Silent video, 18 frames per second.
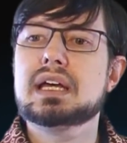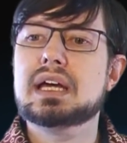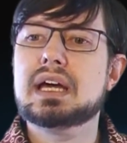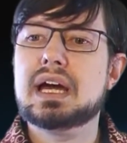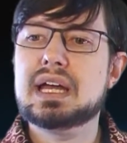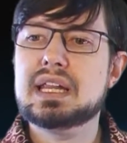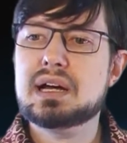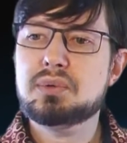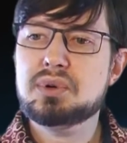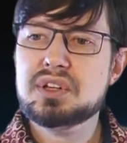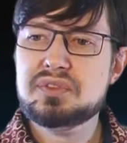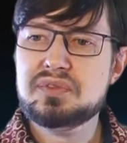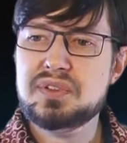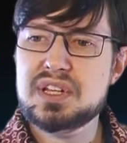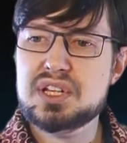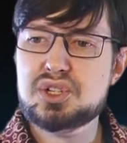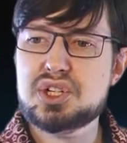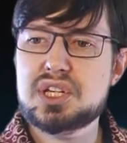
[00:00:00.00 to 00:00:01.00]
And I want to
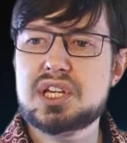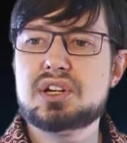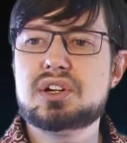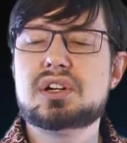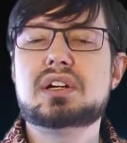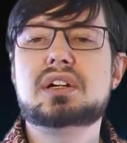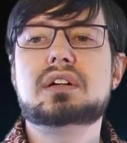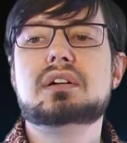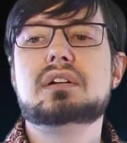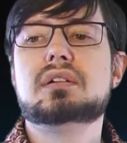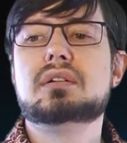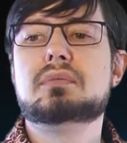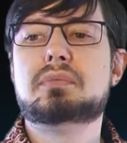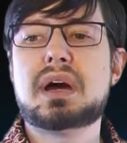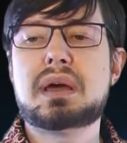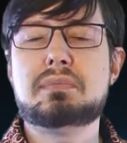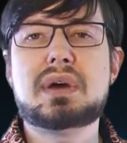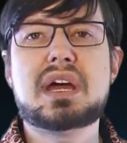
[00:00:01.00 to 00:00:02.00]
finish here
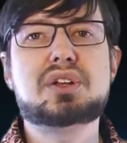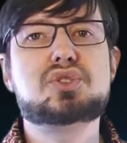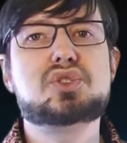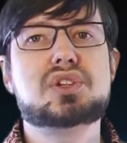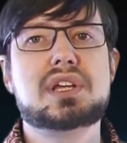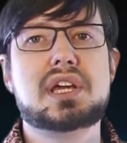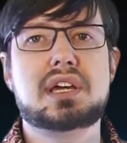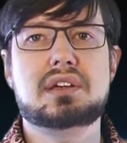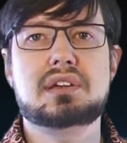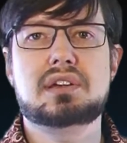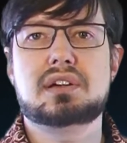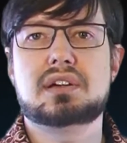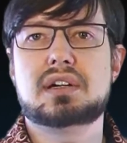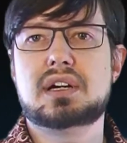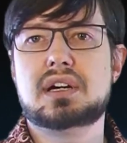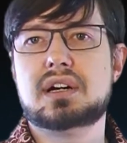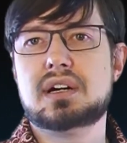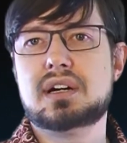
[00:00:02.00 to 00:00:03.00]
by mentioning
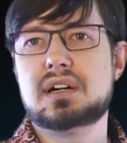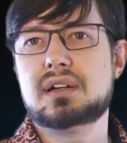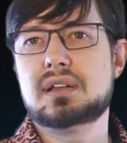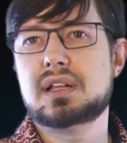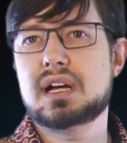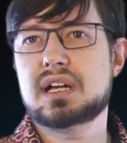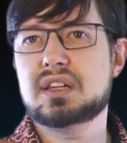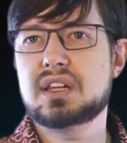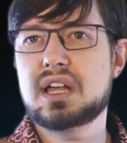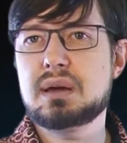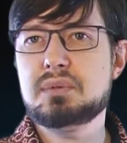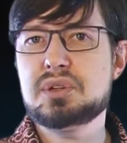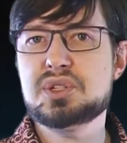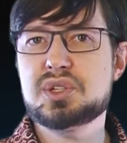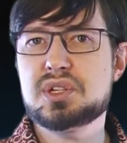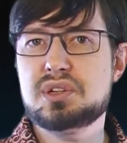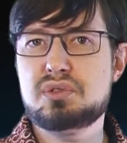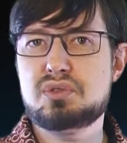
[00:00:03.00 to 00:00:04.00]
a climate
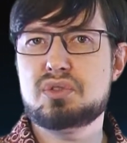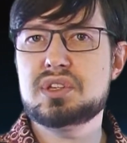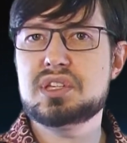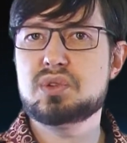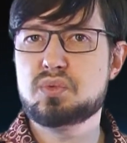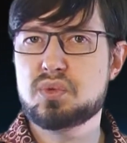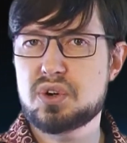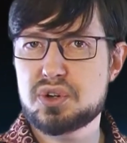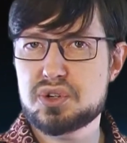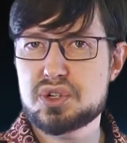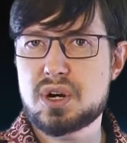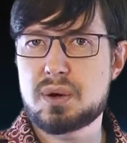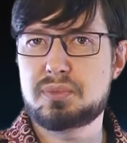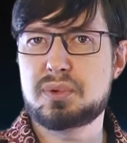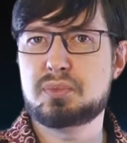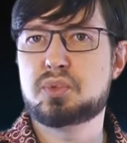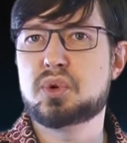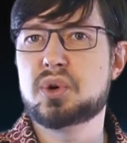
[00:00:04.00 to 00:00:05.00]
security workshop
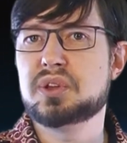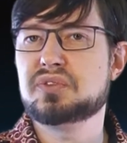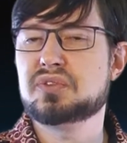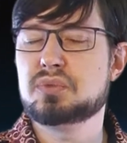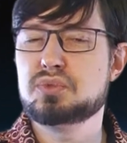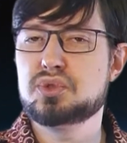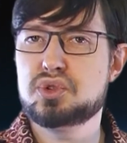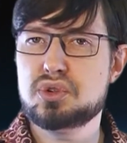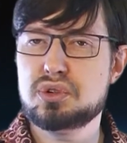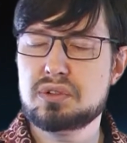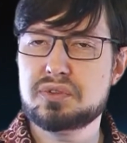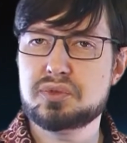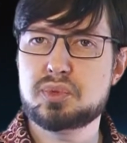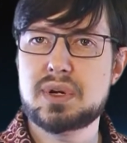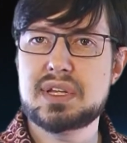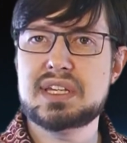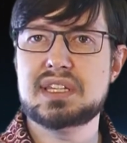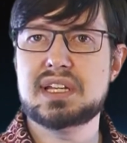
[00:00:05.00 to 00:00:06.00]
report from June of
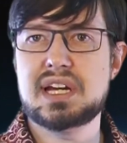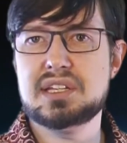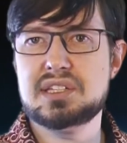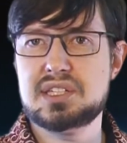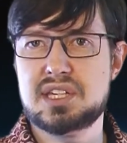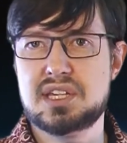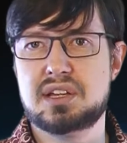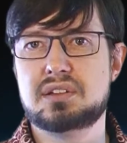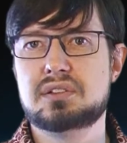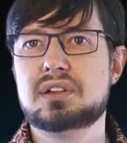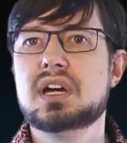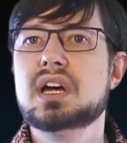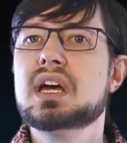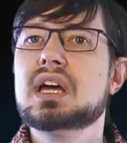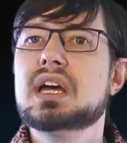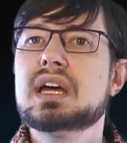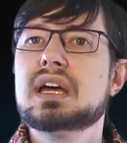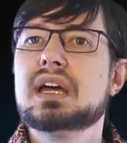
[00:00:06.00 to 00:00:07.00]
2019.
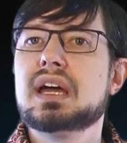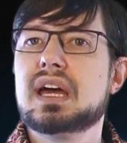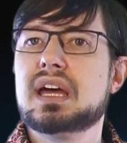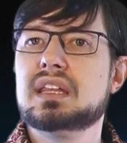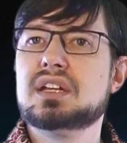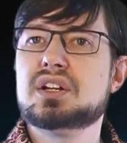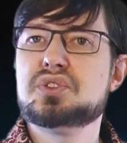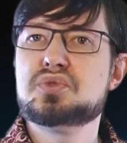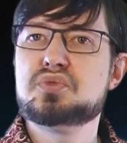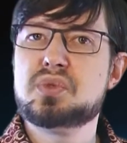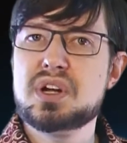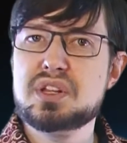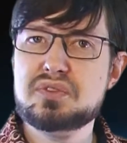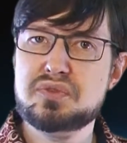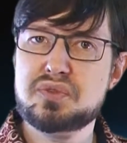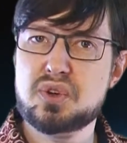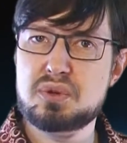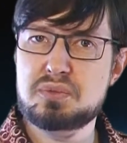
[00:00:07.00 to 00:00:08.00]
And there's one
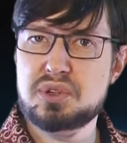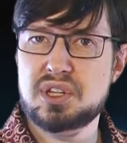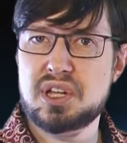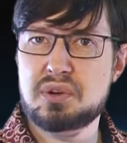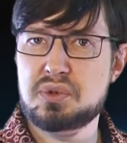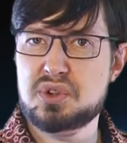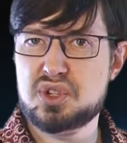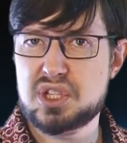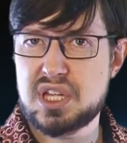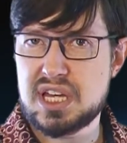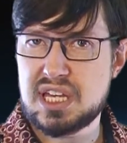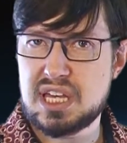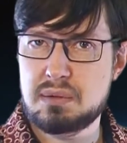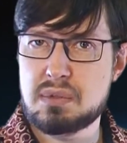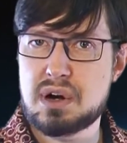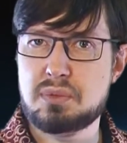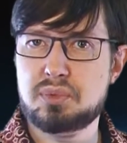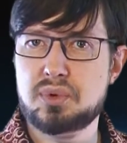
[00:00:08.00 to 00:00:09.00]
formula which they
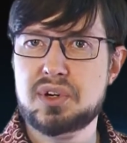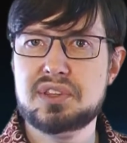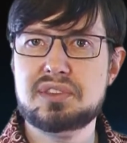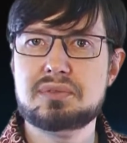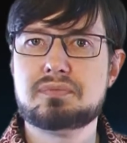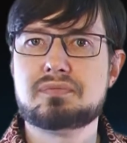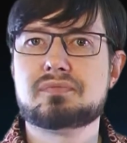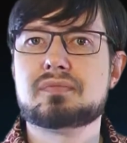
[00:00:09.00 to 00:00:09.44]
came up with.